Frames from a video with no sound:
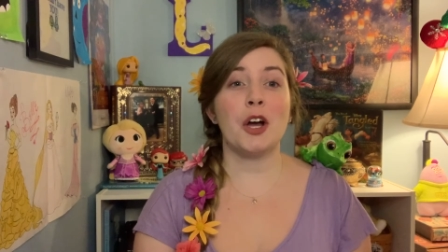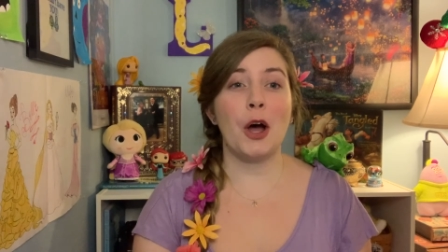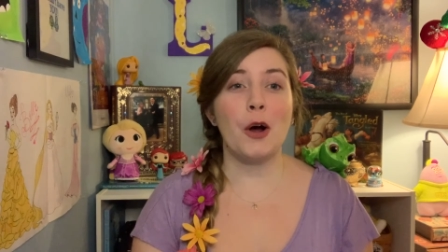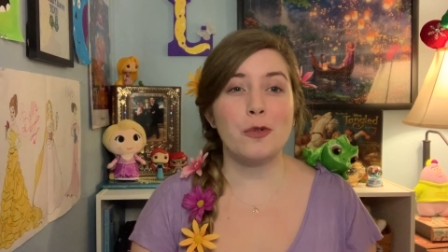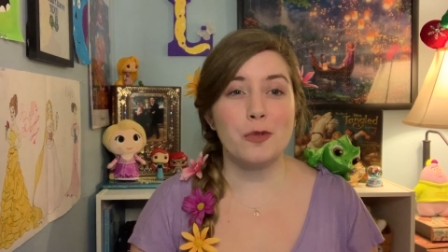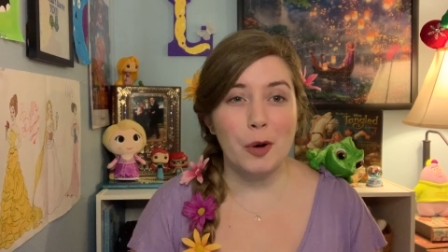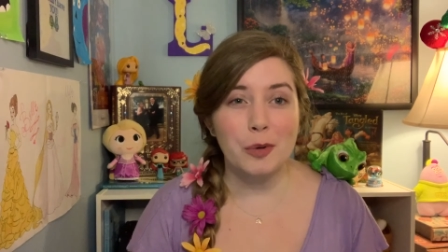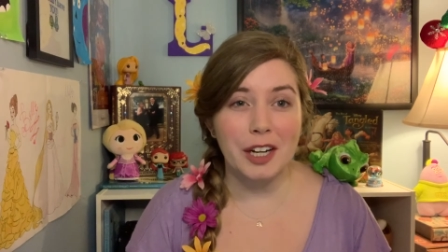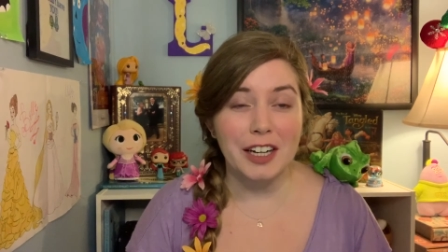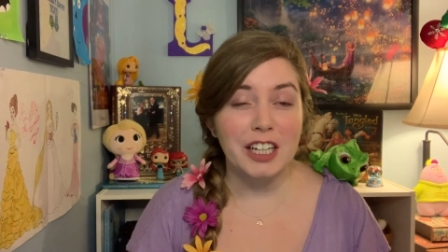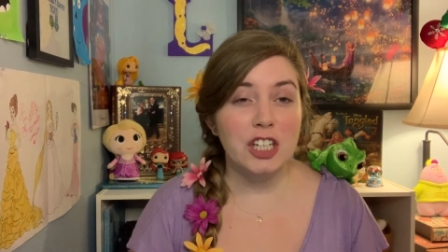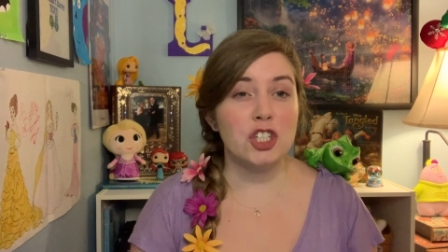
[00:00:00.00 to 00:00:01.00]

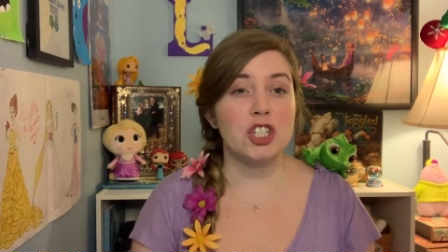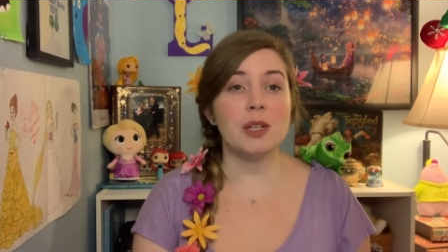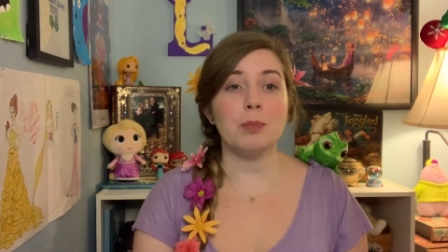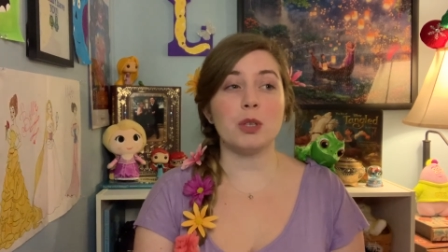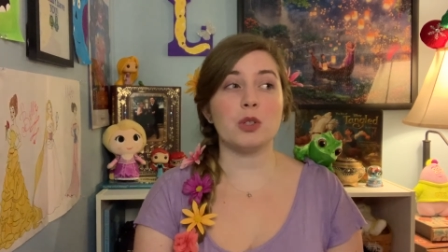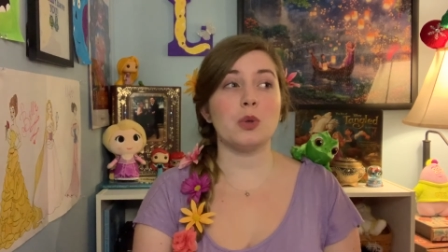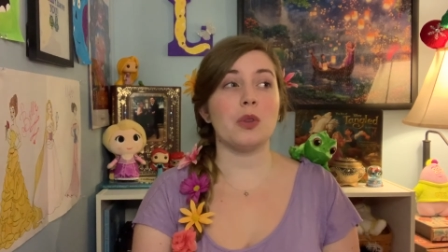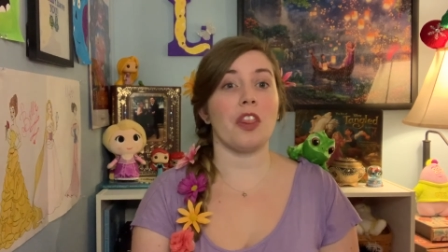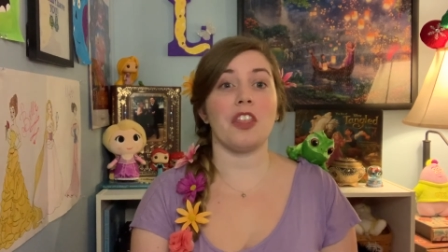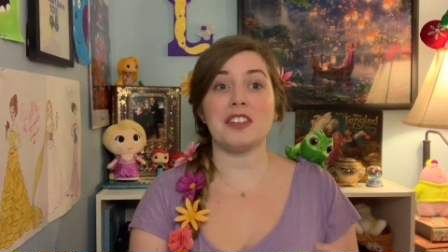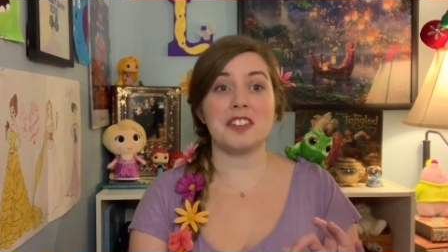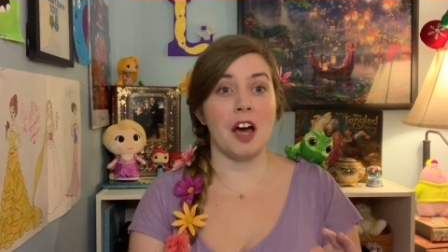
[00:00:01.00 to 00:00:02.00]
Corona, she blew
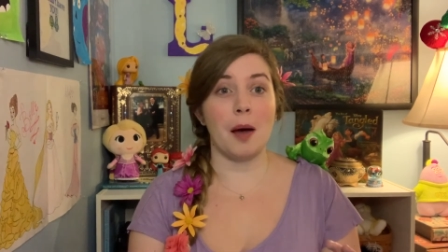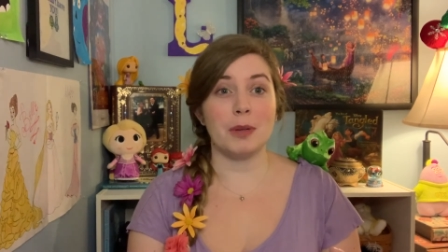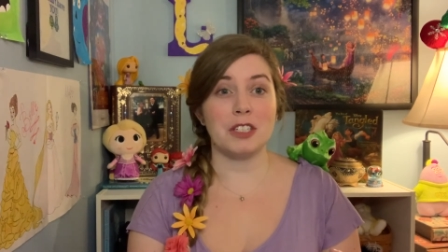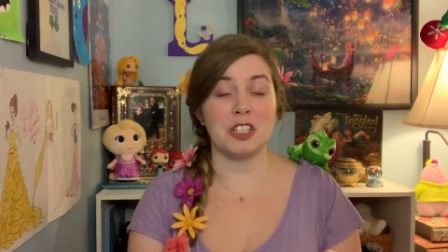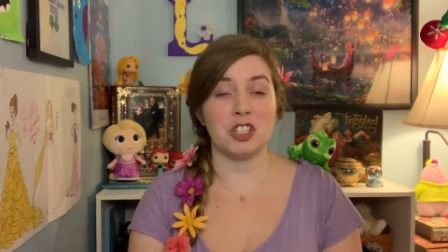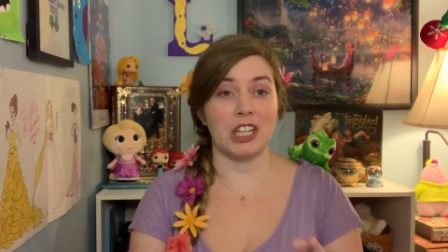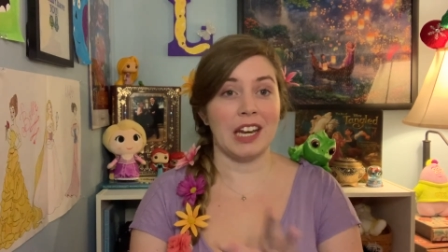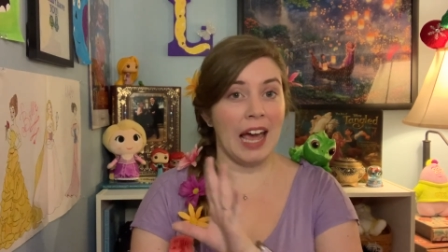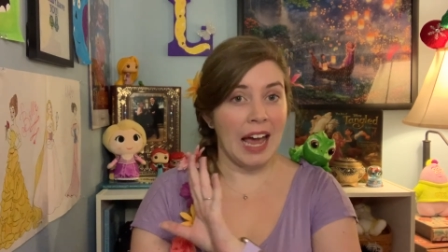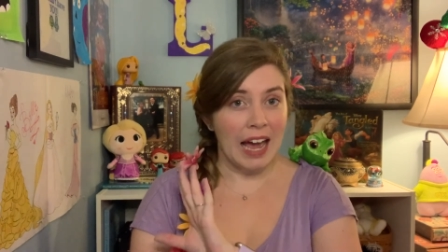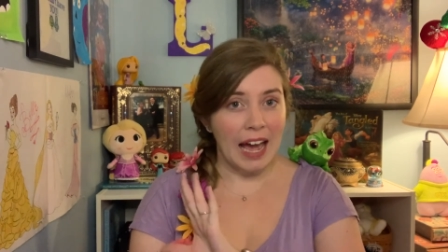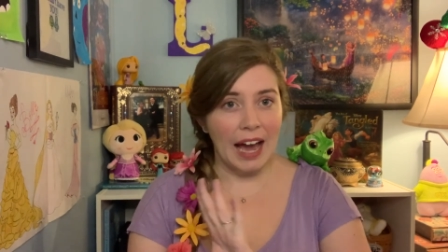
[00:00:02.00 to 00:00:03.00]
this competition
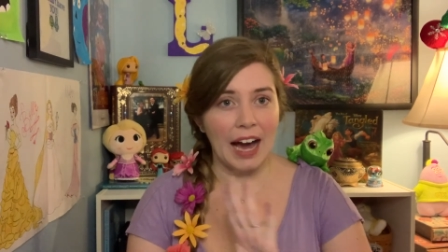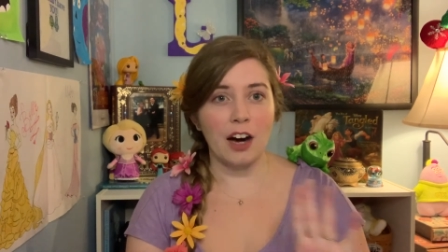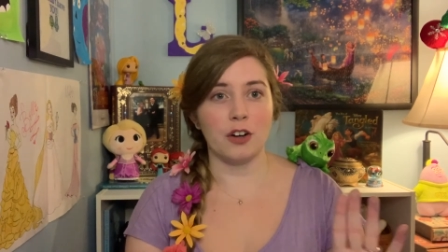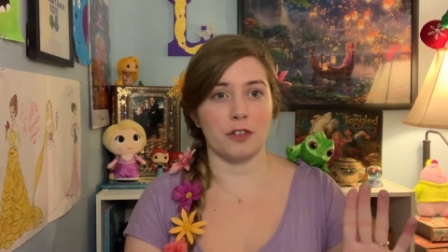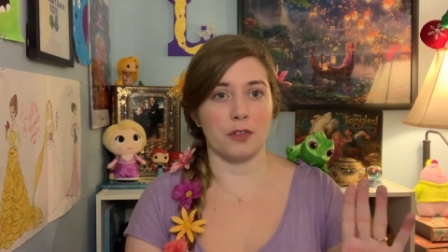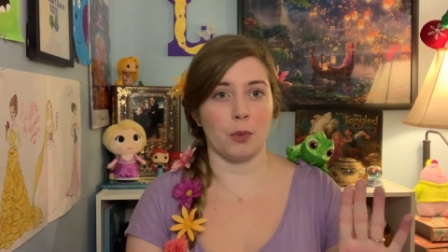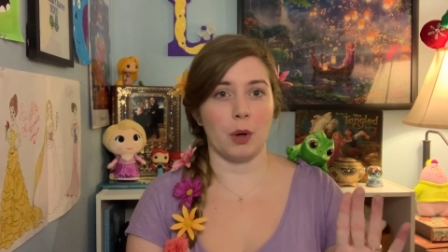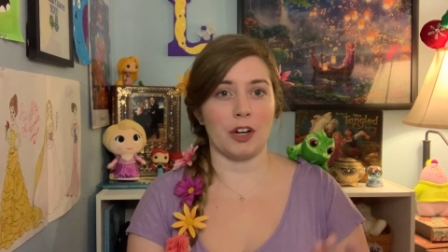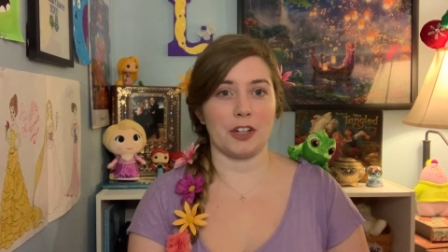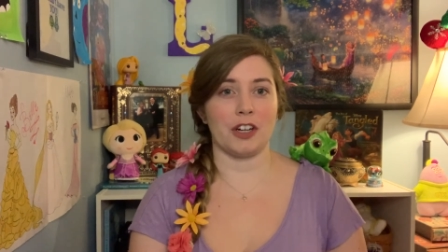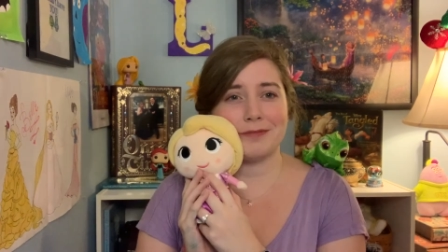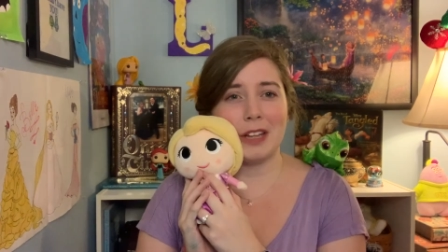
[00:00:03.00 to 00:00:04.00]
out of the water.